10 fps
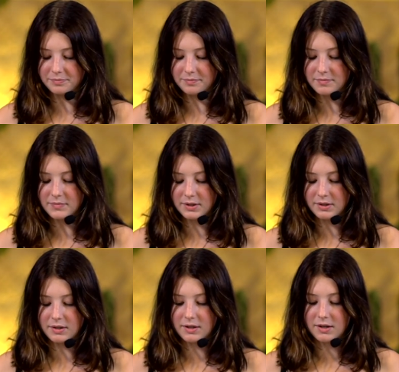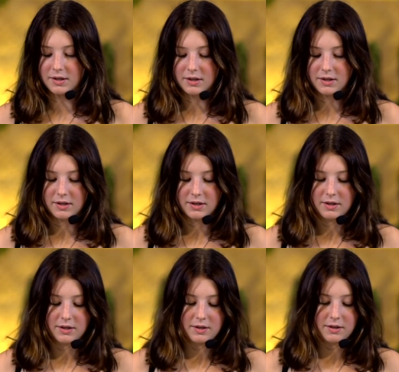
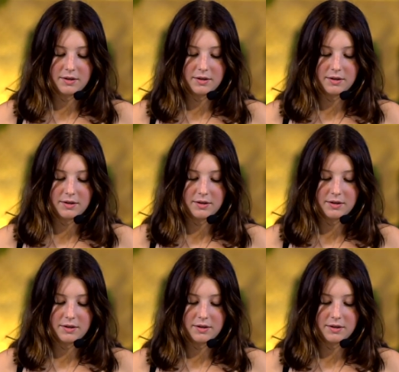(silence)